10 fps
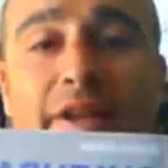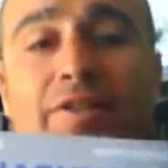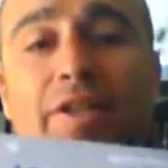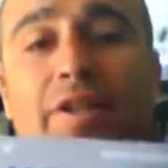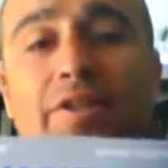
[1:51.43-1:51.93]

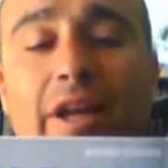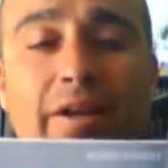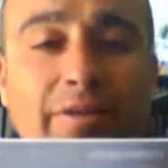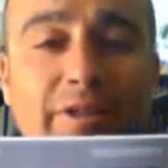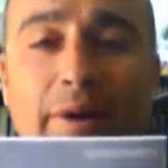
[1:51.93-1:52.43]
this, and it's
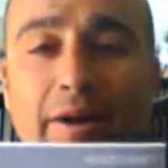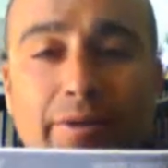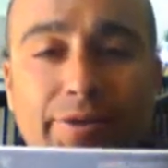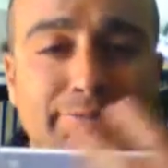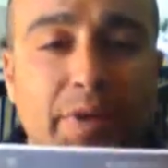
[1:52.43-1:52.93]

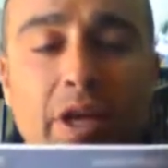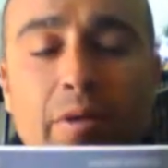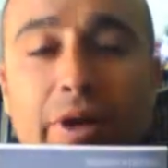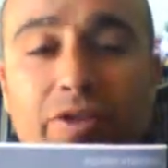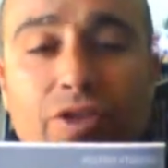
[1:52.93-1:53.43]
backwards.
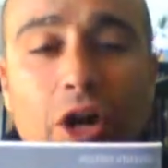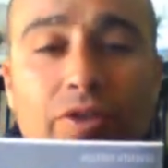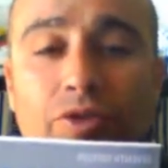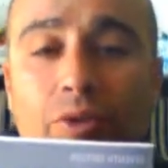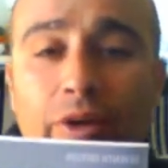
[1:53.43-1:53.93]
But it's
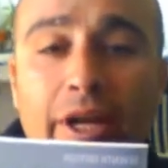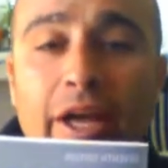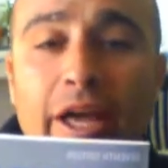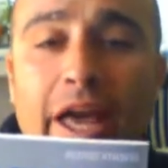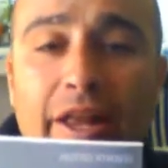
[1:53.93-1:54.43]
John's story,
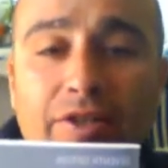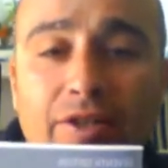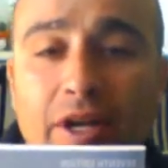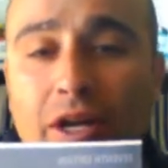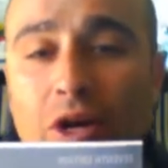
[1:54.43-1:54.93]
and it's
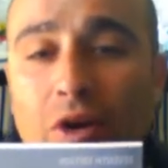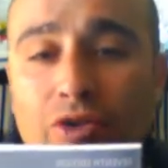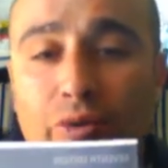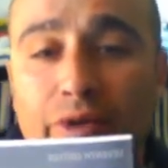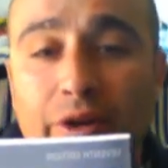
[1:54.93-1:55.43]

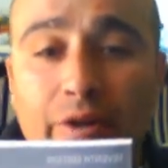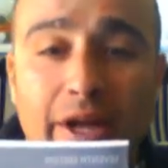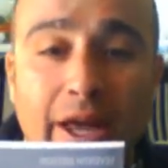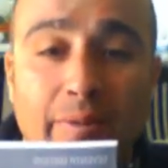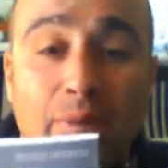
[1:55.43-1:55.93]
cultural
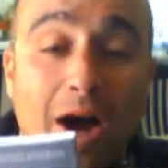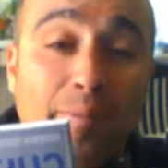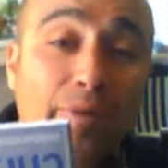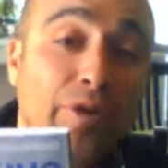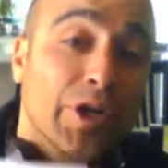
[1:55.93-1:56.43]
theory and
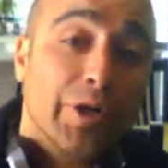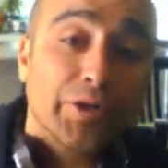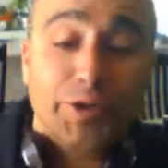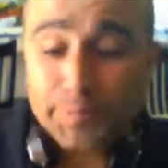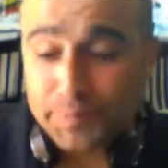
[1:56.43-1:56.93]
popular
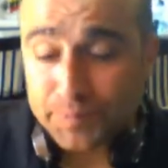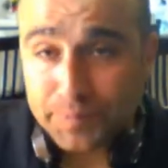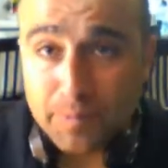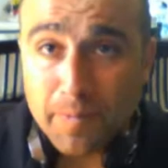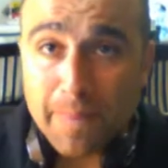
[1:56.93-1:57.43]
culture.
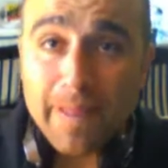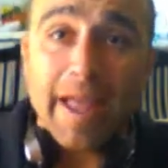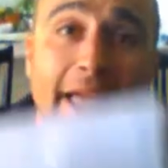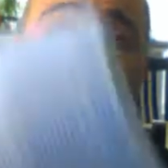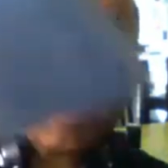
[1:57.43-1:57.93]

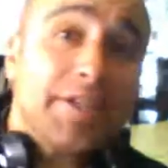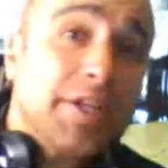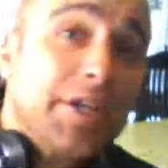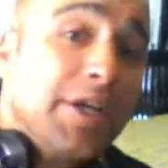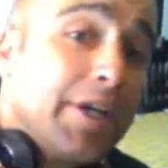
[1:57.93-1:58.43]
And
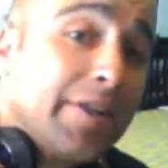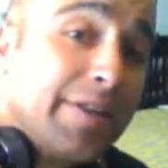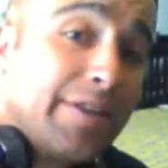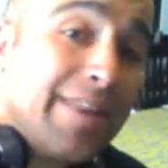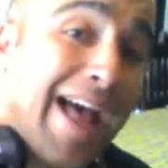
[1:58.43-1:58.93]

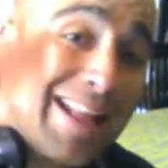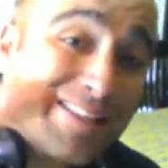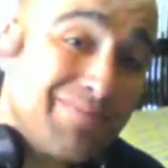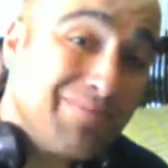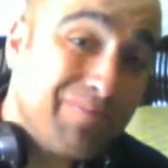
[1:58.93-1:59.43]

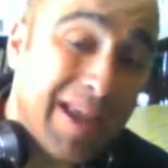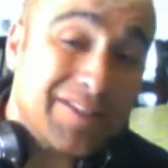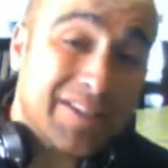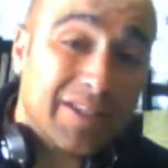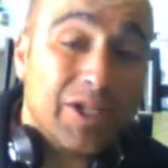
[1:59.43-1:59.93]
that's
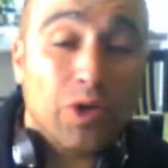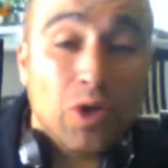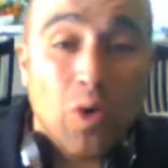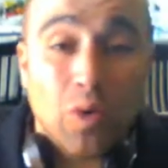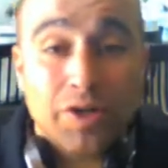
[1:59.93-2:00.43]
basically your
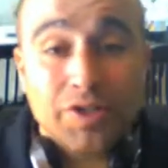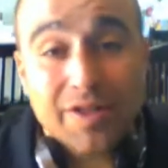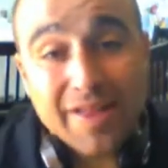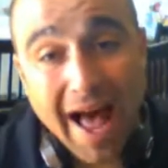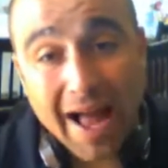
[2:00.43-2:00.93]
course.
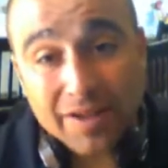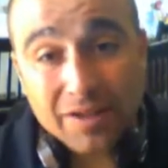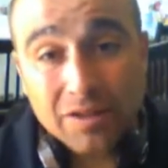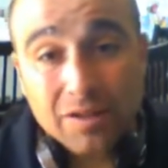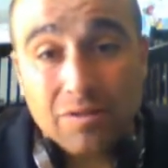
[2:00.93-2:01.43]
That,
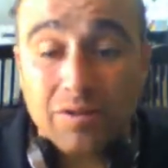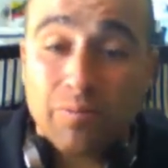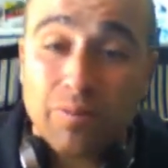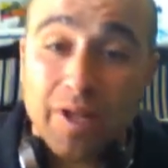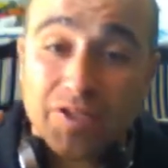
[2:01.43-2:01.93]

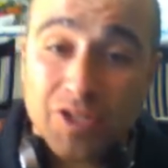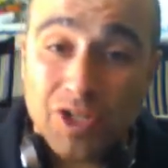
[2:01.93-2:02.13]
plus the